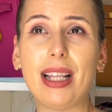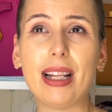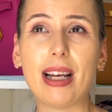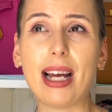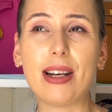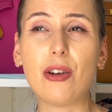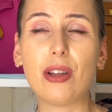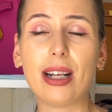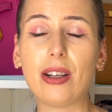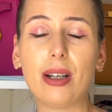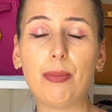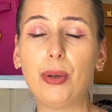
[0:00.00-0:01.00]
I know they're
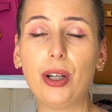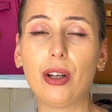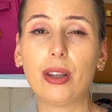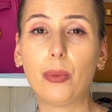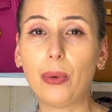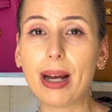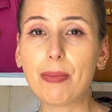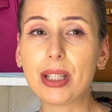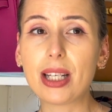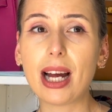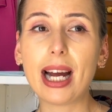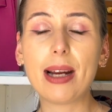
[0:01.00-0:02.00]
going to put it on the
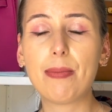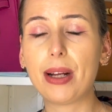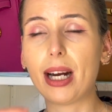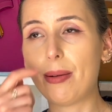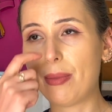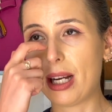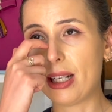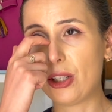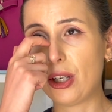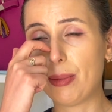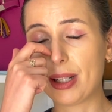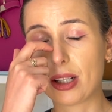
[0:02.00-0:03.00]
website, but I'm, i
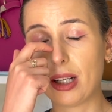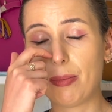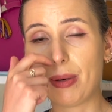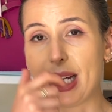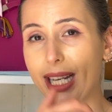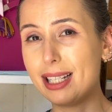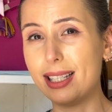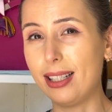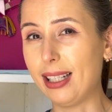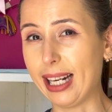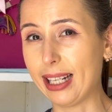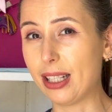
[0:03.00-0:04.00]
assume it's going to be in
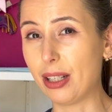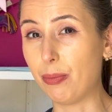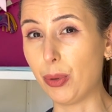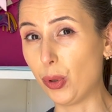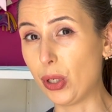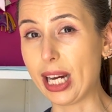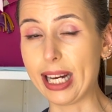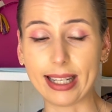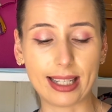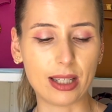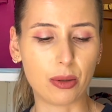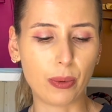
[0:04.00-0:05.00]
selected
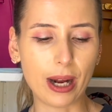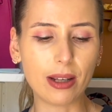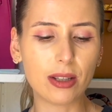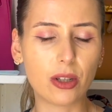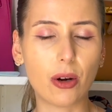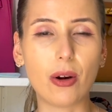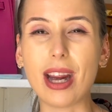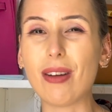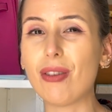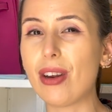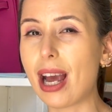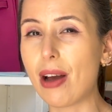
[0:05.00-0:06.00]
boutiques as well. So
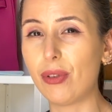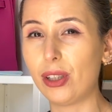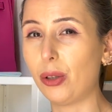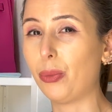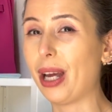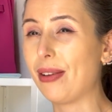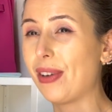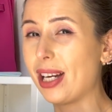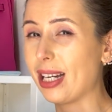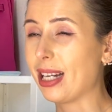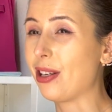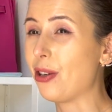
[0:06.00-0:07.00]
if you have a Loewe
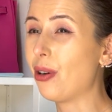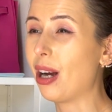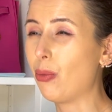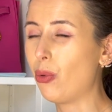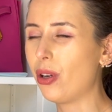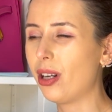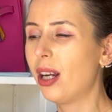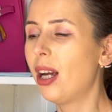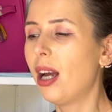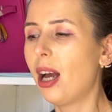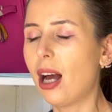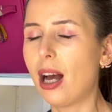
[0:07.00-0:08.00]
near you, I would,
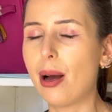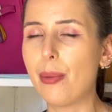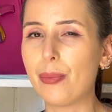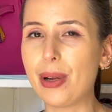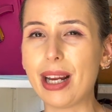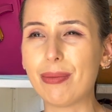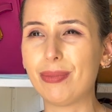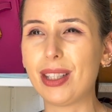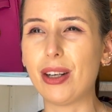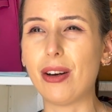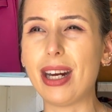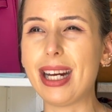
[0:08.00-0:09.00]
um, you
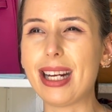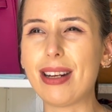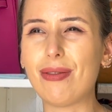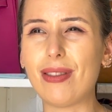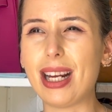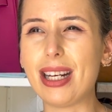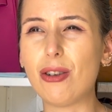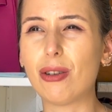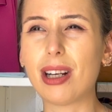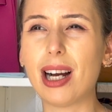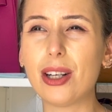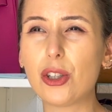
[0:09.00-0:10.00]
know, if in your
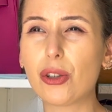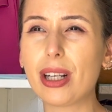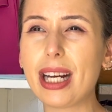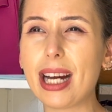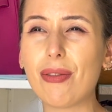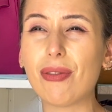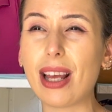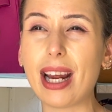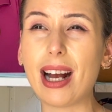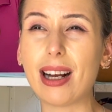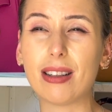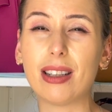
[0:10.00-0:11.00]
country, if they
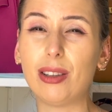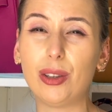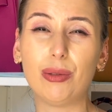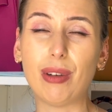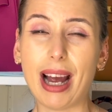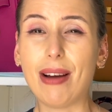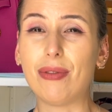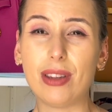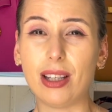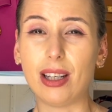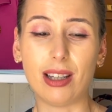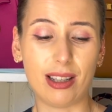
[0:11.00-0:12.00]
are going to have
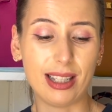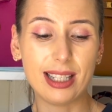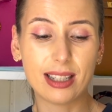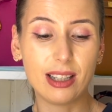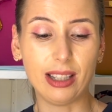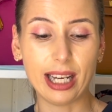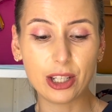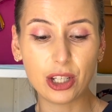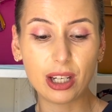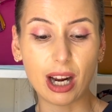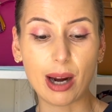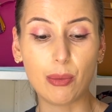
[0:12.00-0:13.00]
the this
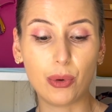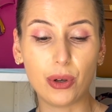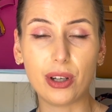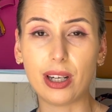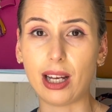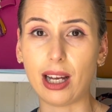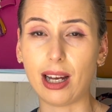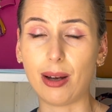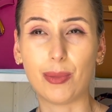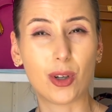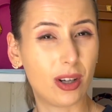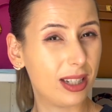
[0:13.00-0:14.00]
collection, I would
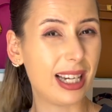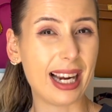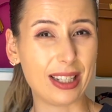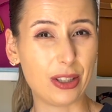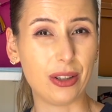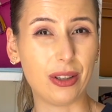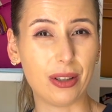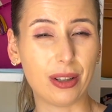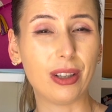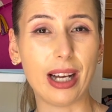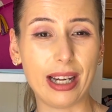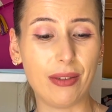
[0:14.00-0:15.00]
um, contact your
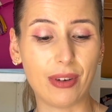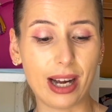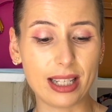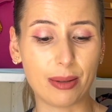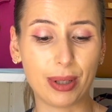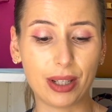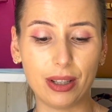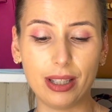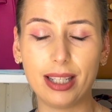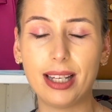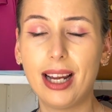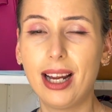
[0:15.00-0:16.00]
client advisor because